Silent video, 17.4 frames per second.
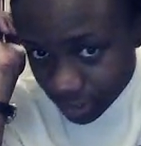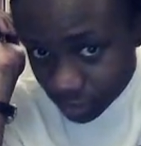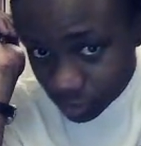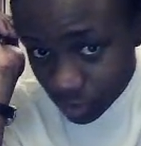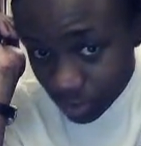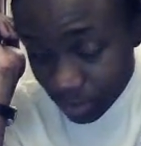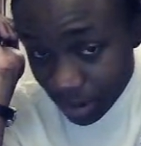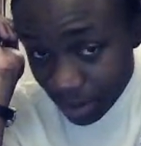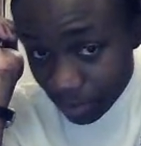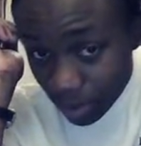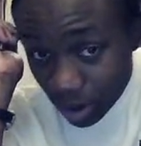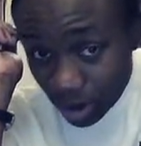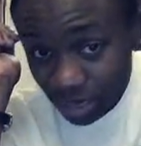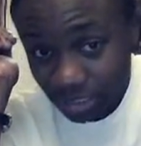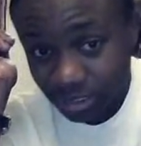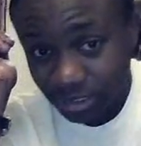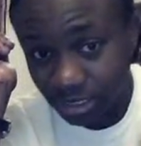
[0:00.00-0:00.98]
this is where my
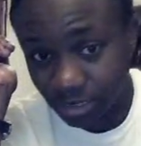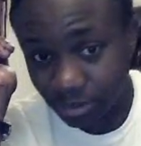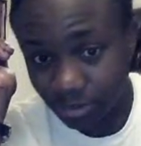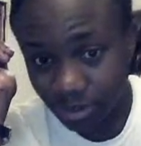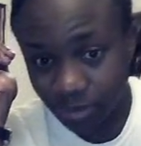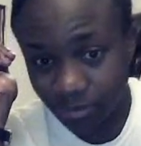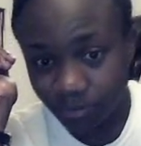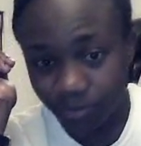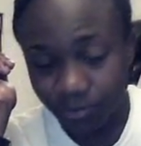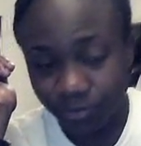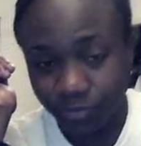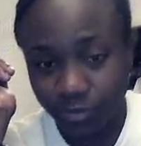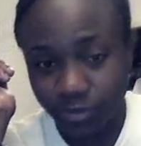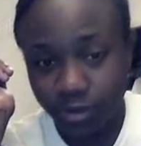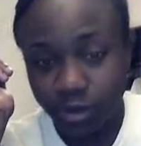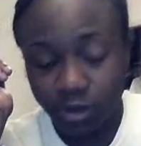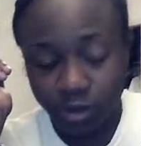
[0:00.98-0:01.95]
part is gonna be.
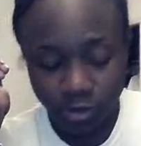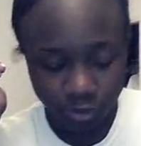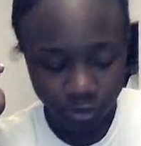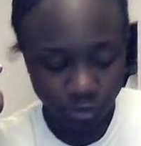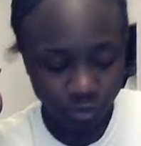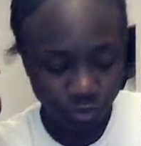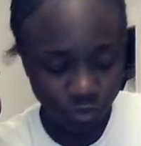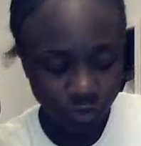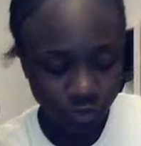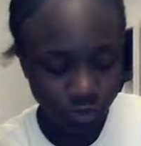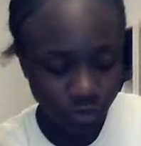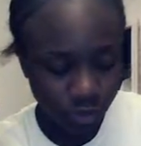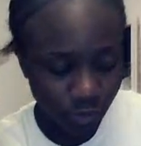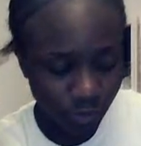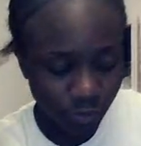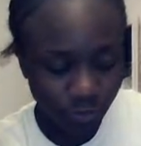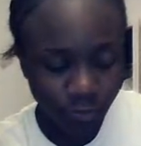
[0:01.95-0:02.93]

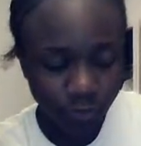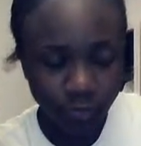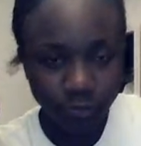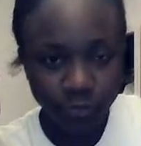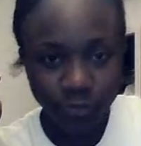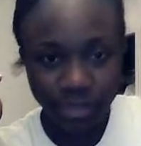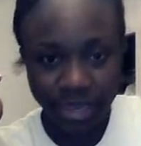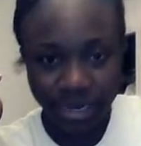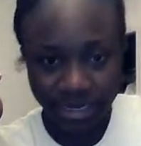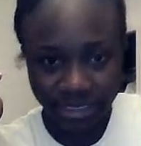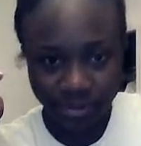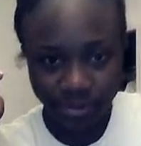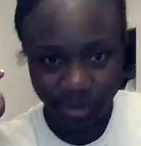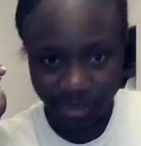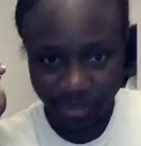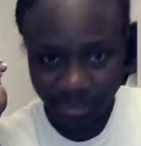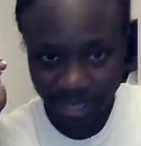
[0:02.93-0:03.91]
So that
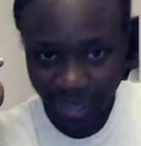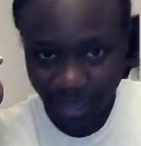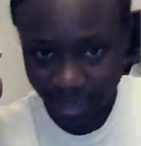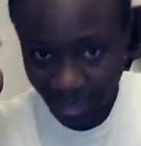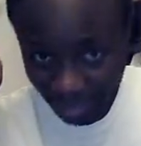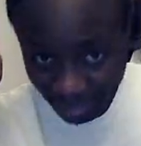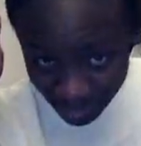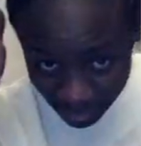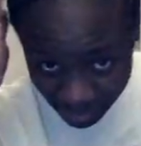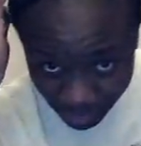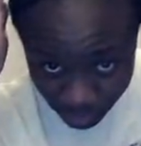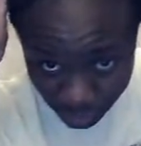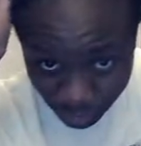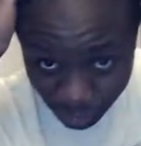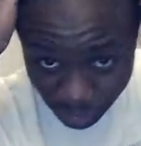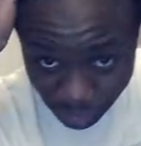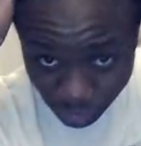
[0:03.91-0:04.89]
explains that. And then
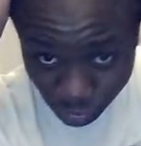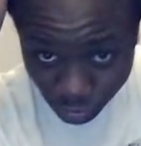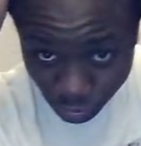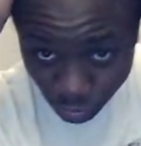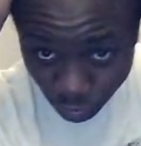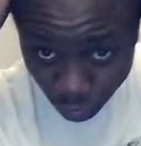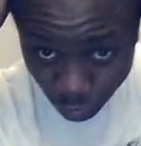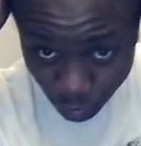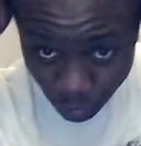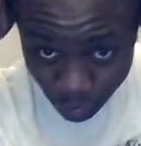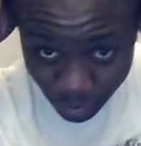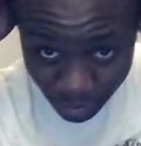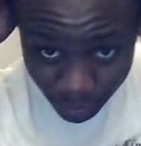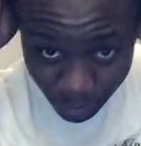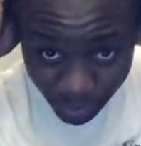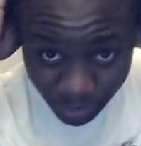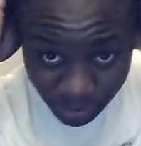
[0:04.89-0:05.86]
there's these two
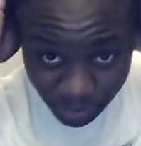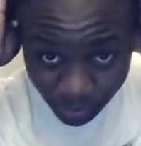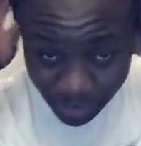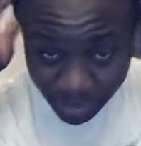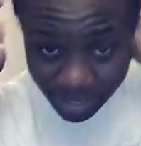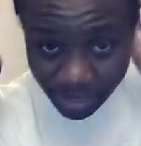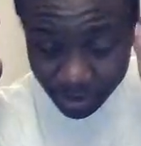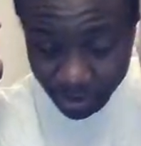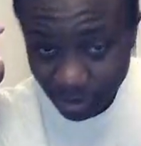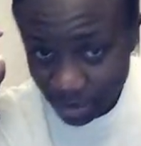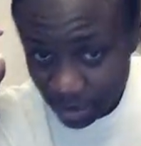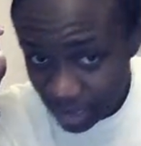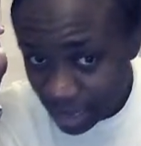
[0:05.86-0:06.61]
big braids right here.